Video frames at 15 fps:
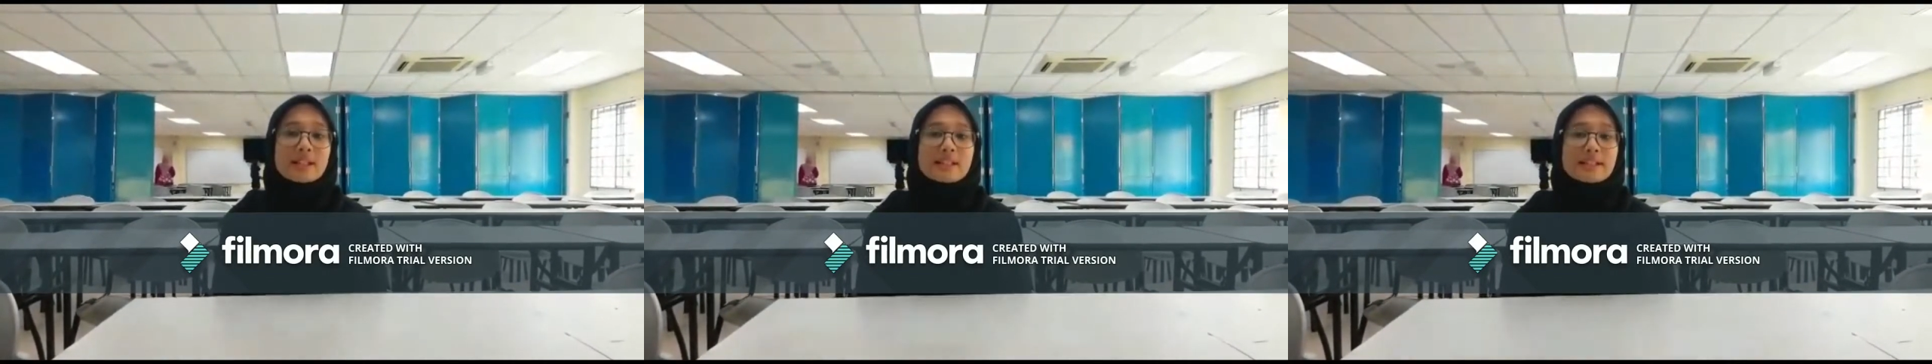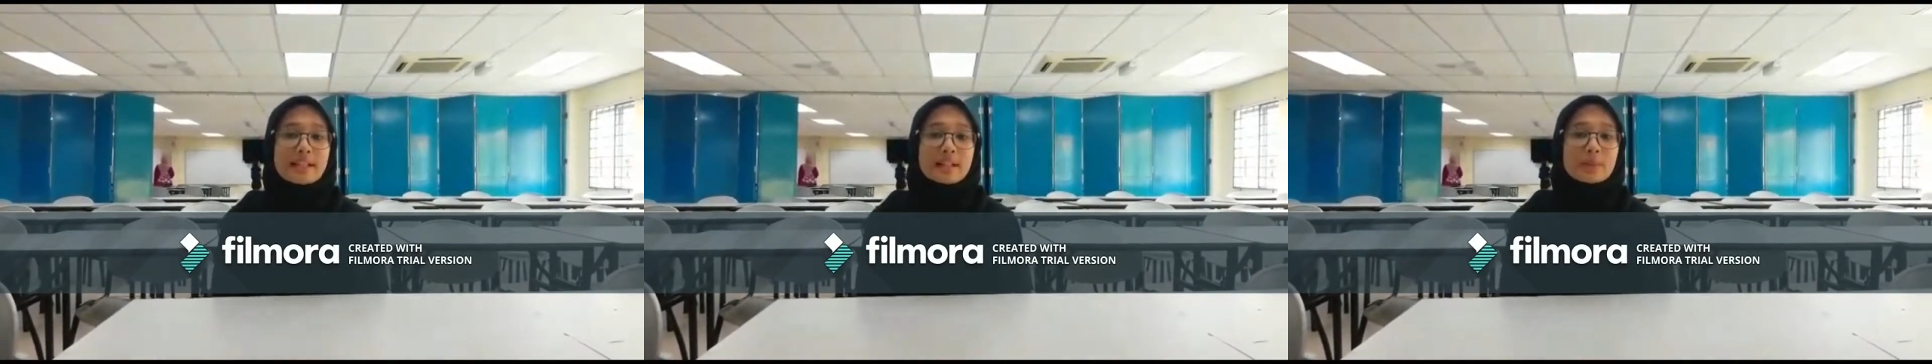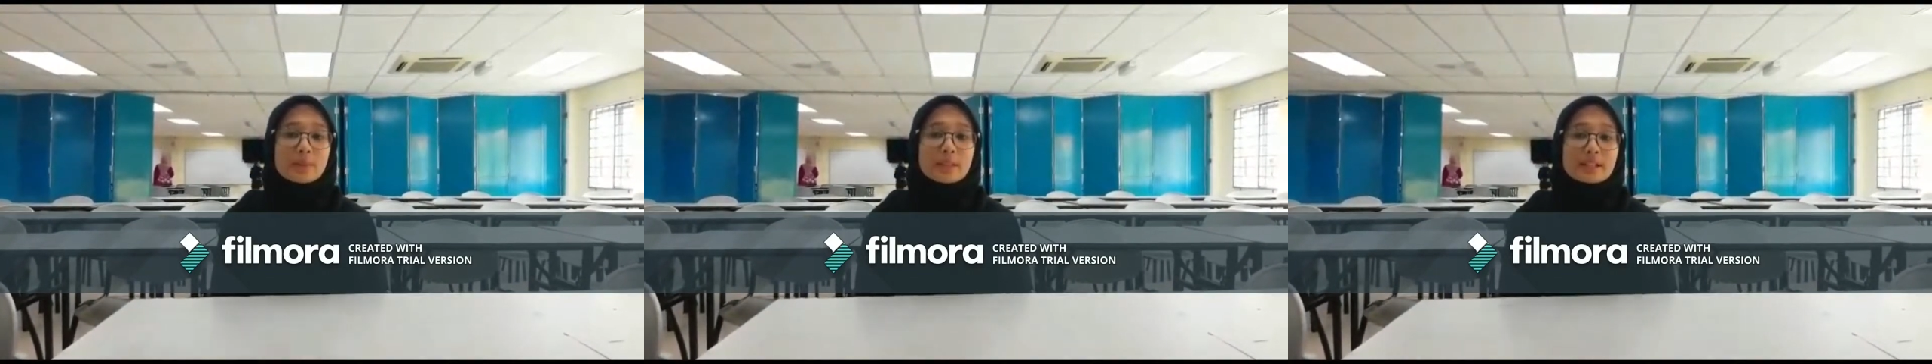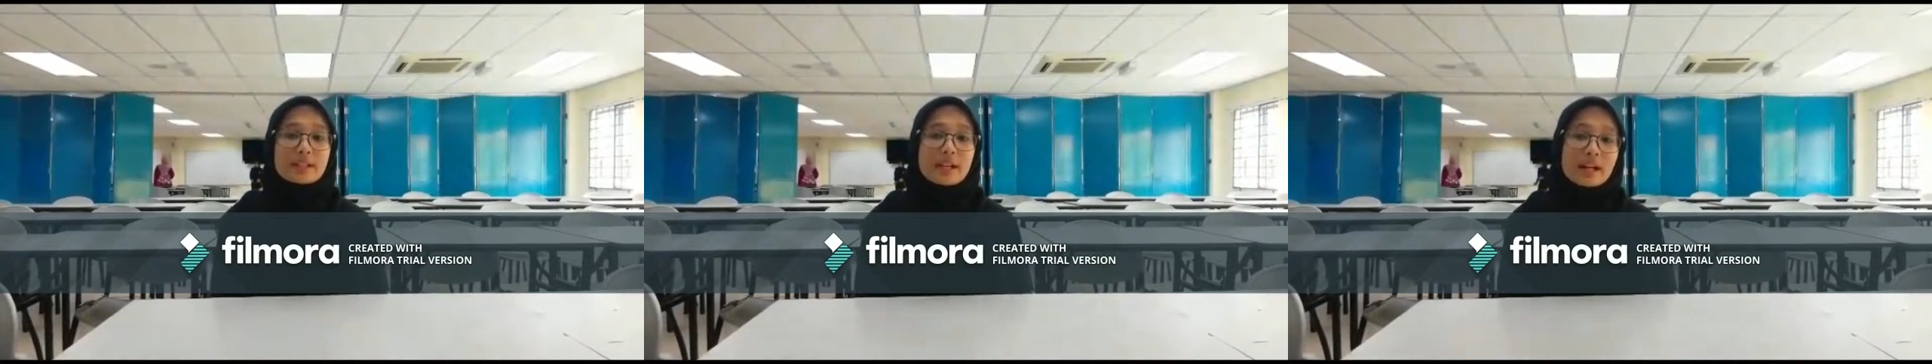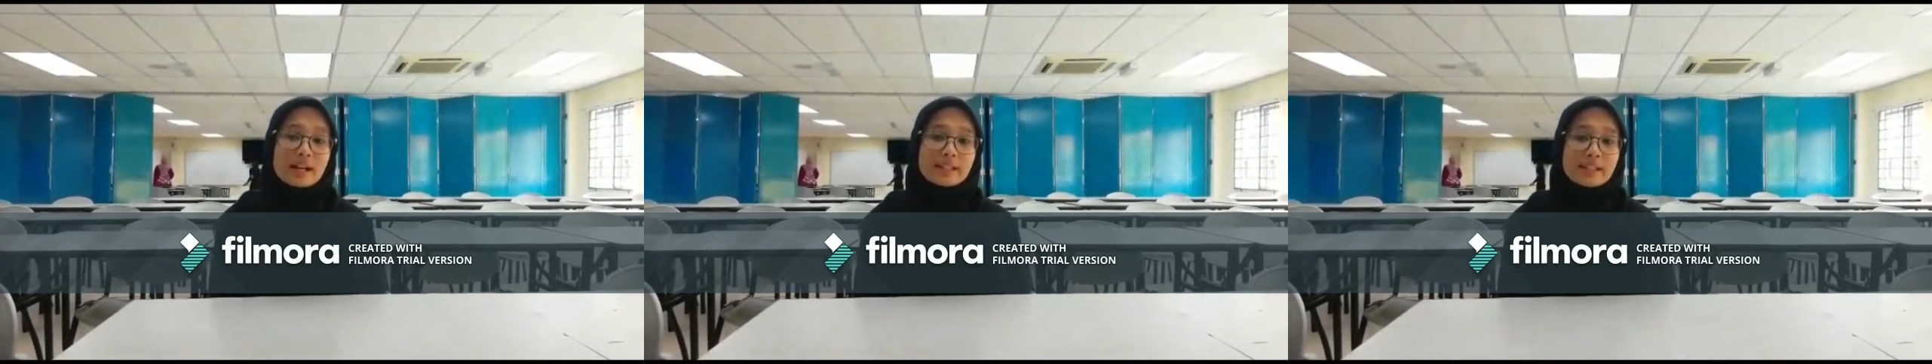that with
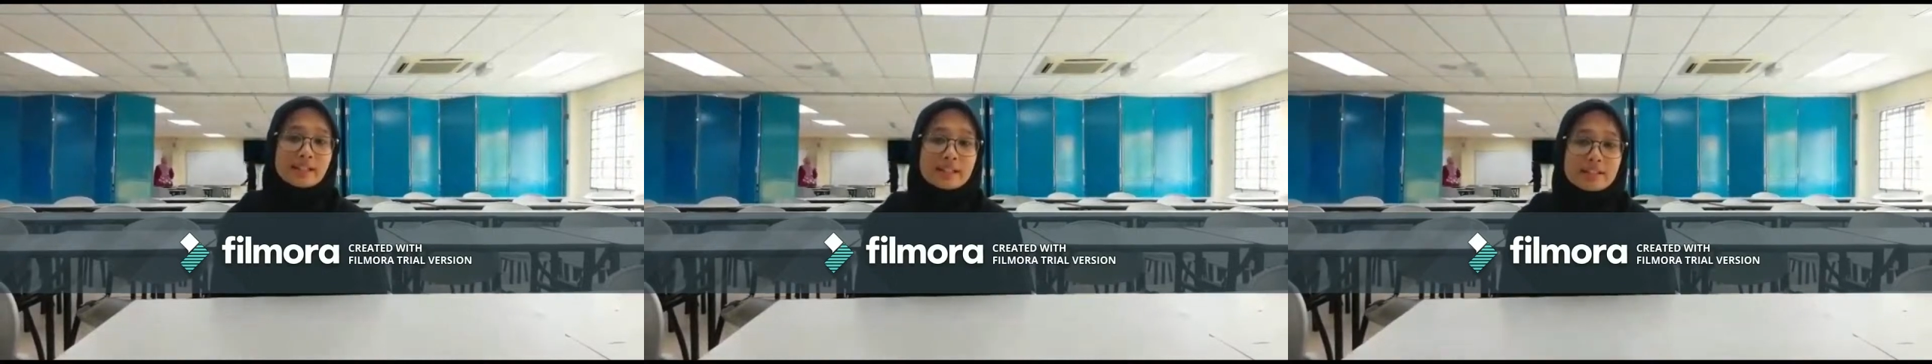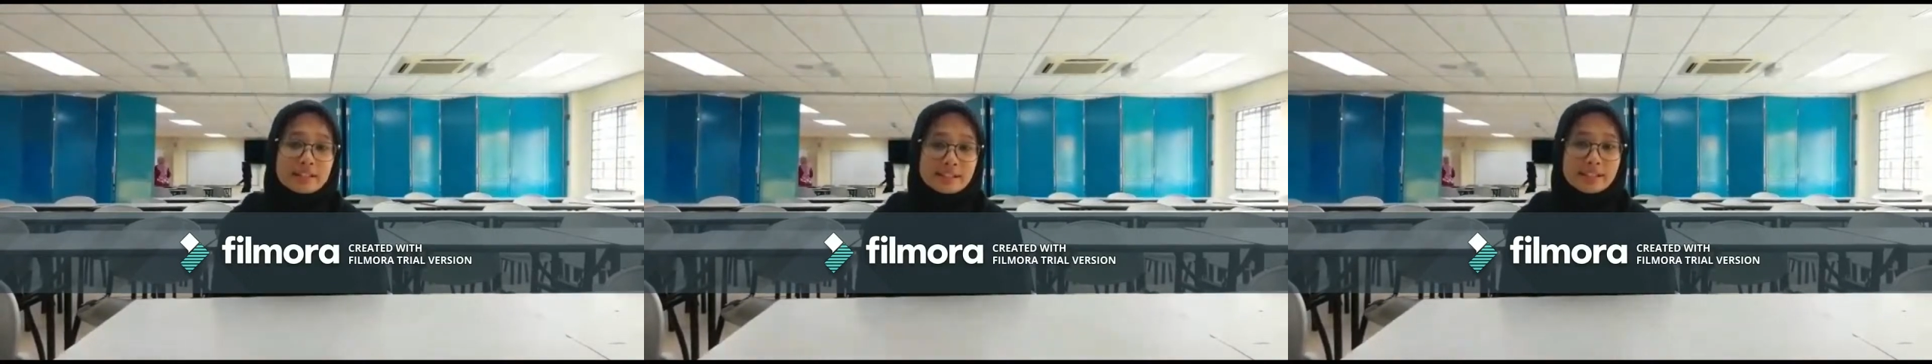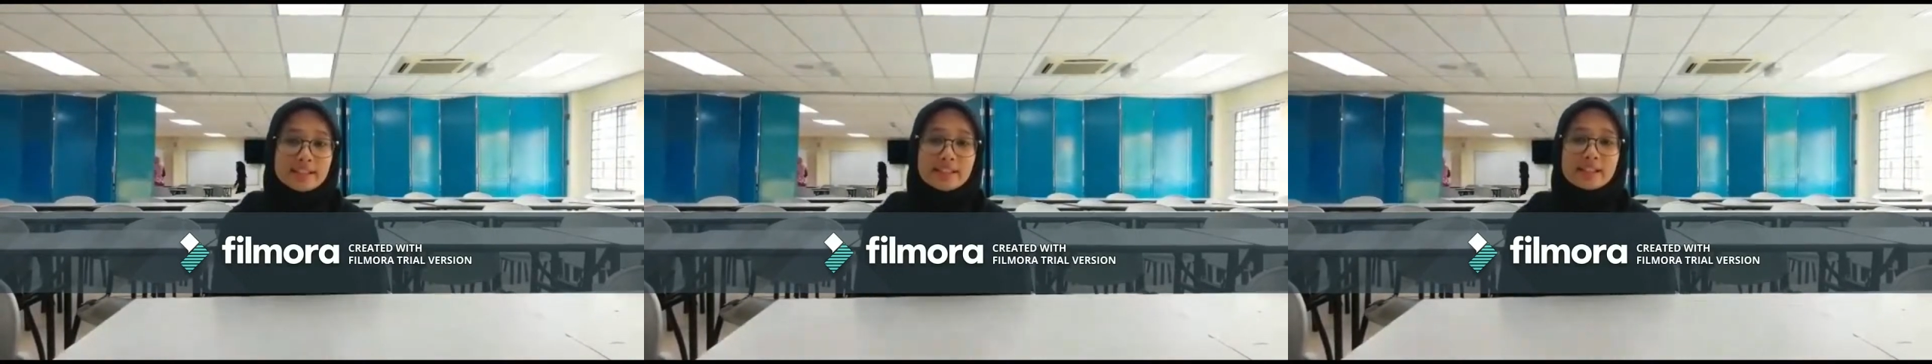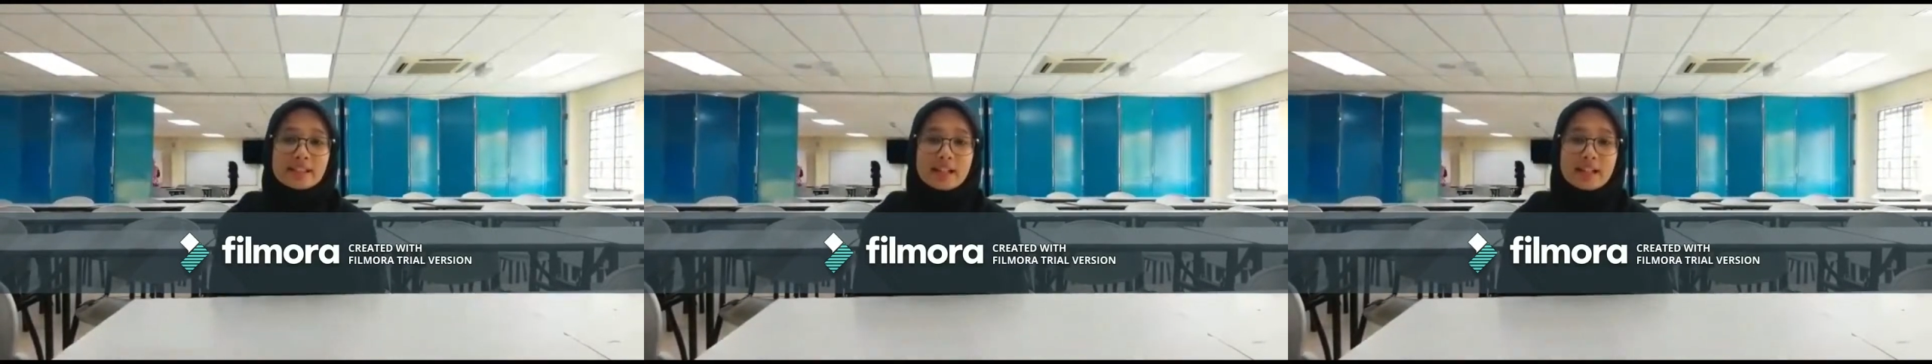high clarity,